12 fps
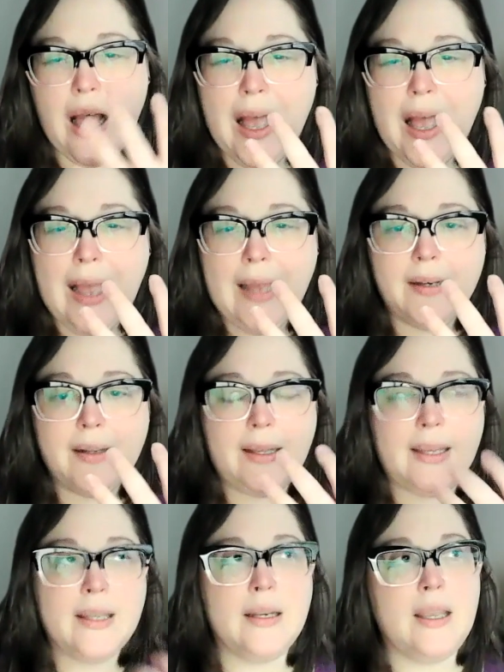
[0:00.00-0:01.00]
hot
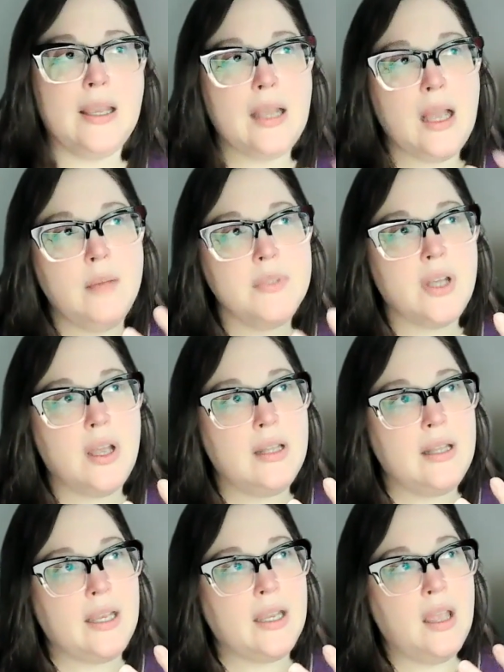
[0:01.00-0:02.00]
like it, it comes
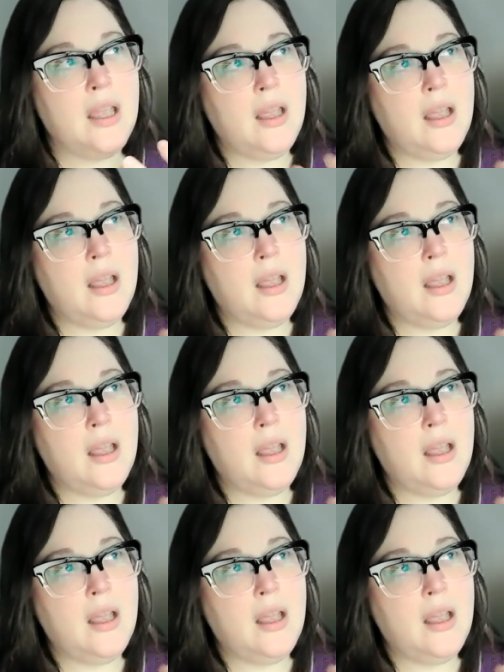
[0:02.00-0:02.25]
on like